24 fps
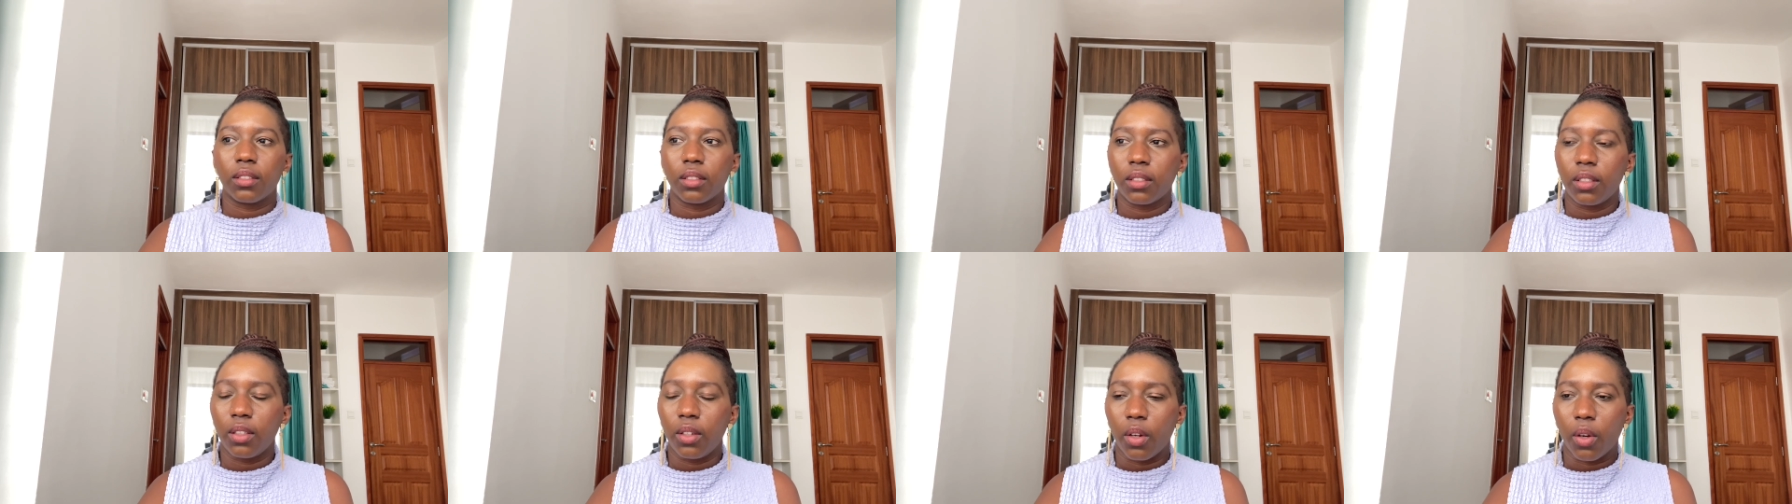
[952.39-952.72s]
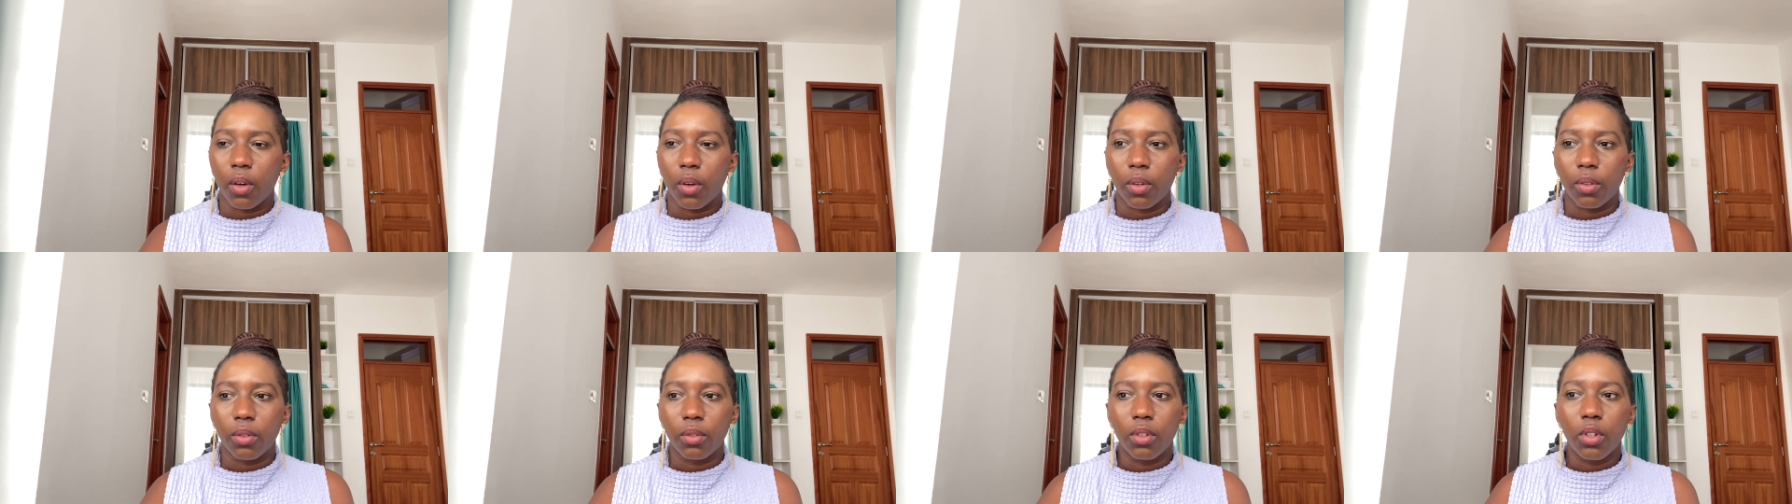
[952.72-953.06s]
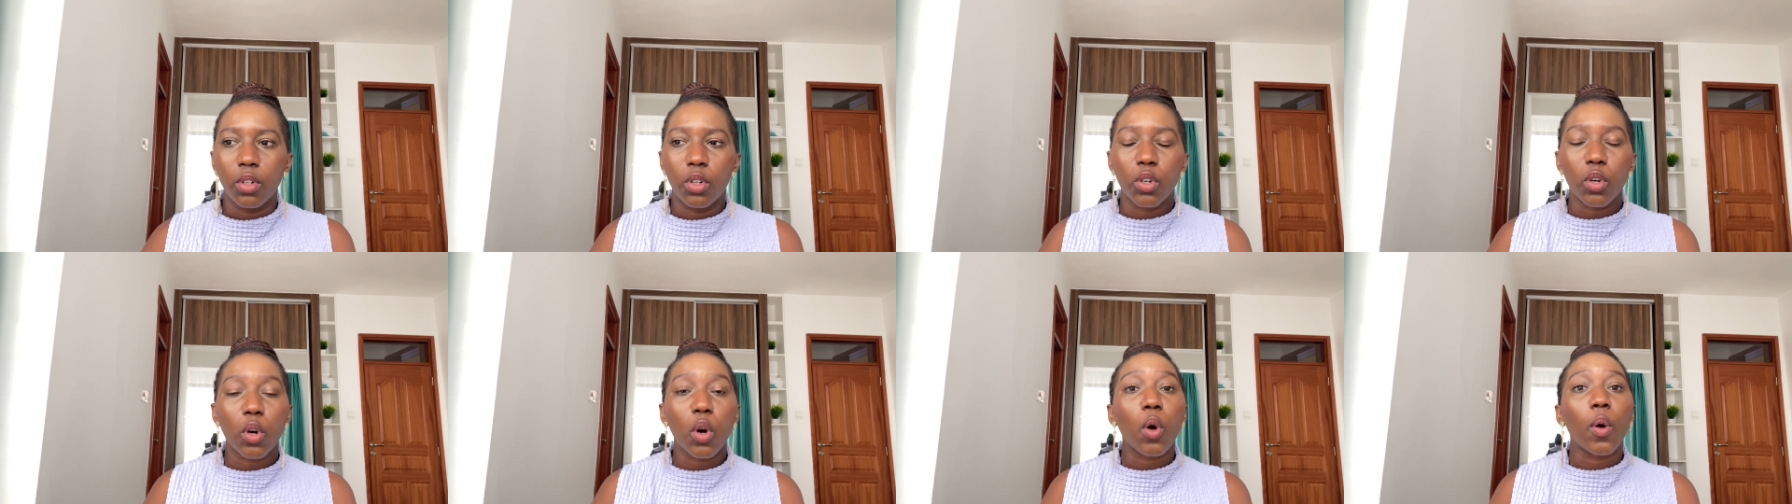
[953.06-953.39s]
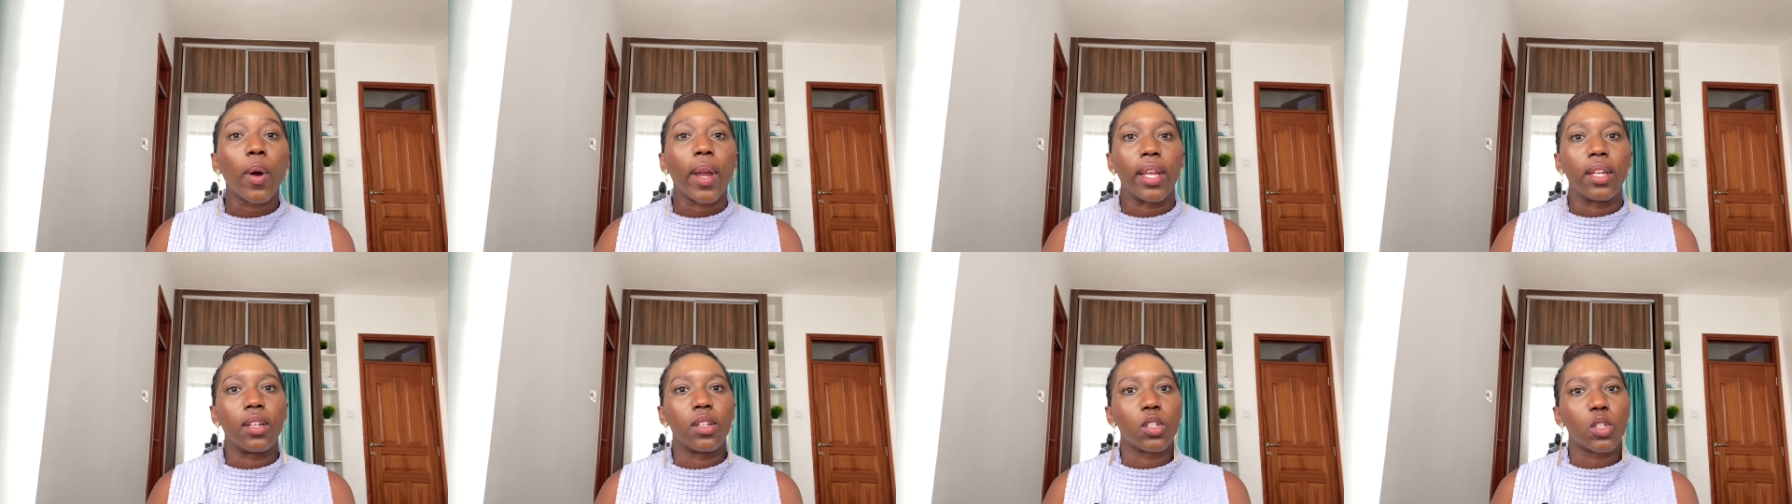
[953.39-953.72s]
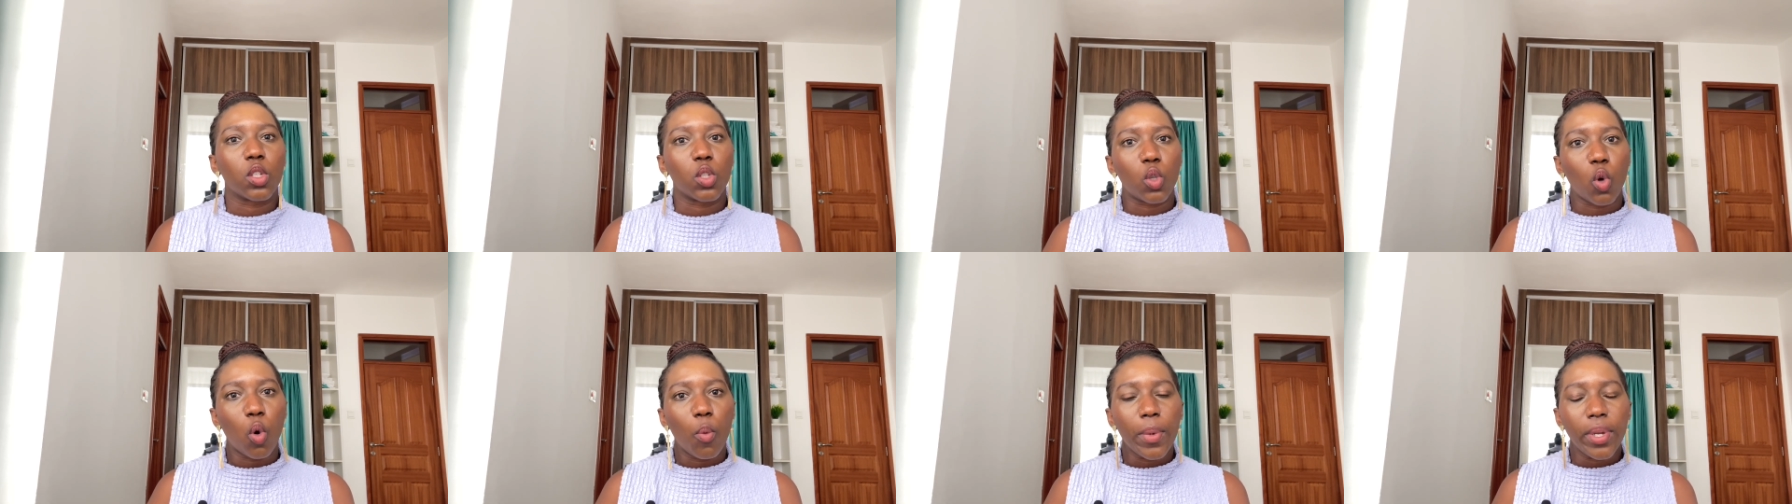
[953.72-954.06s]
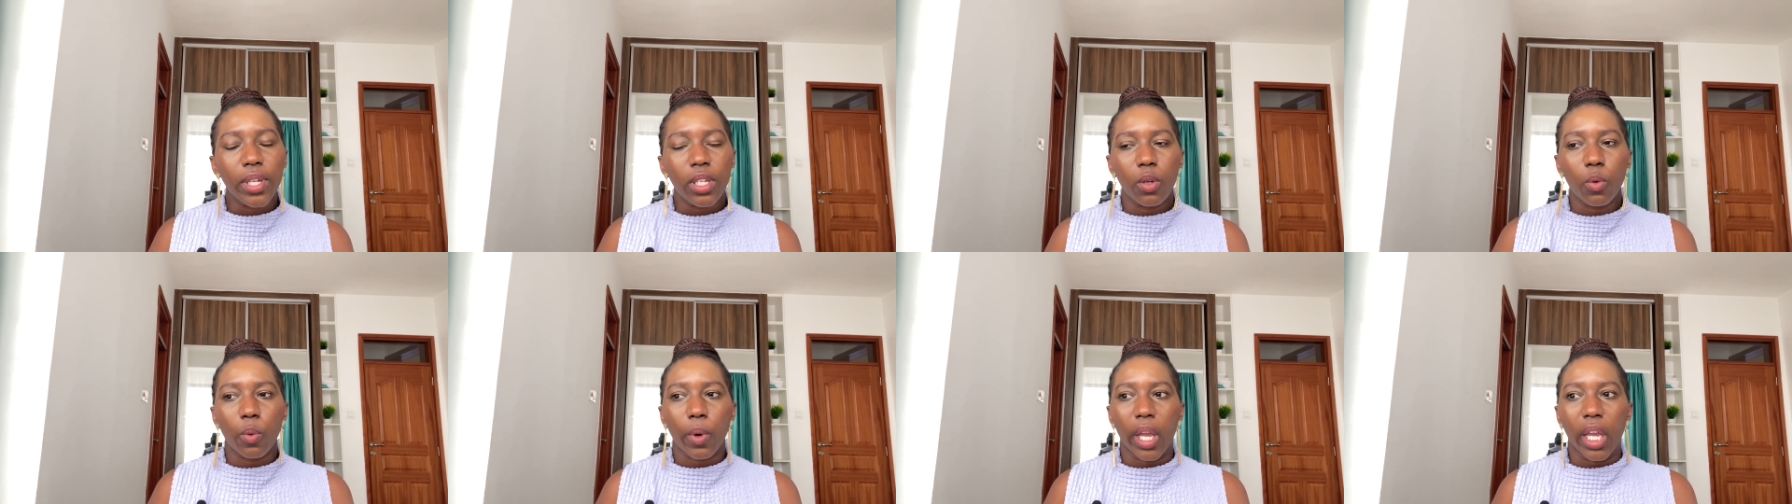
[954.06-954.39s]
you know, grow in so
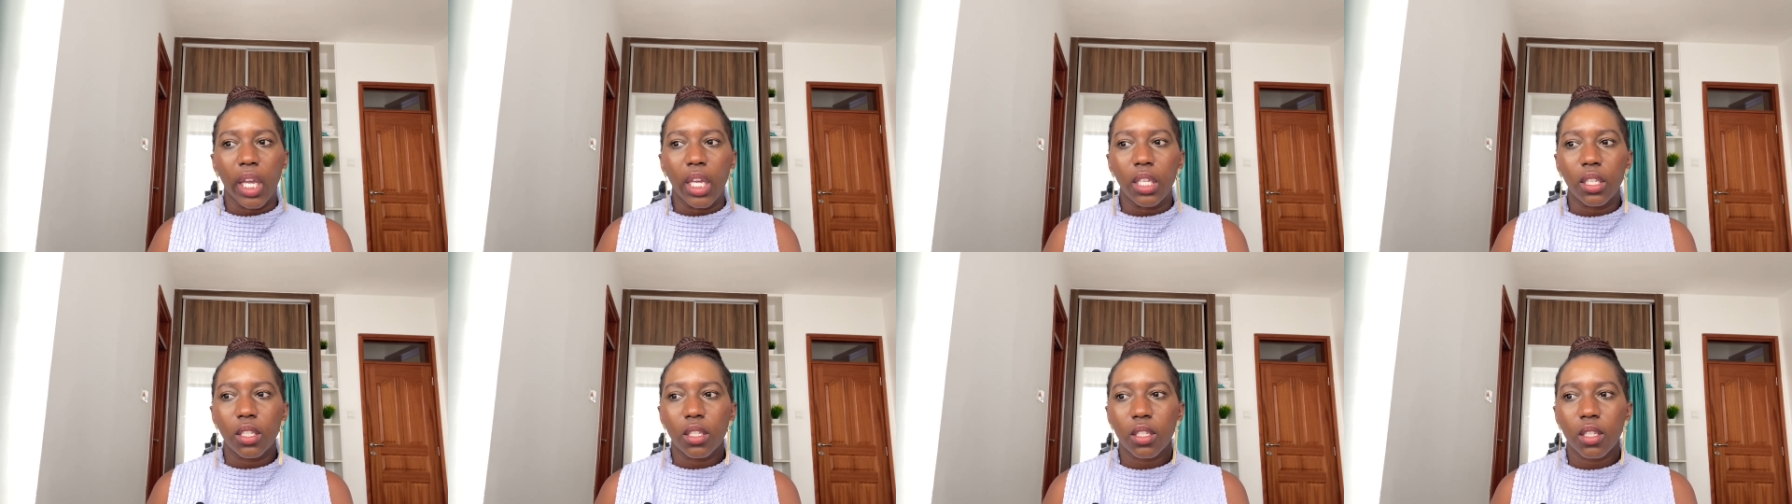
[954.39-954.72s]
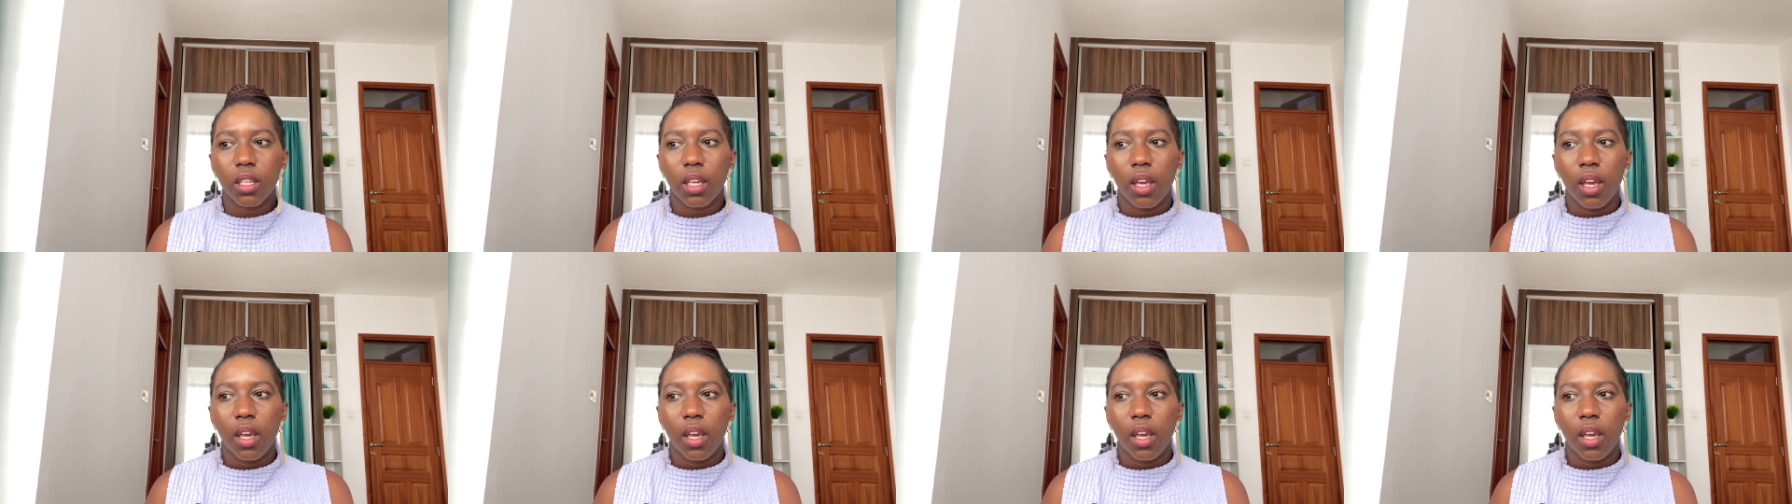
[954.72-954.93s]
many ways,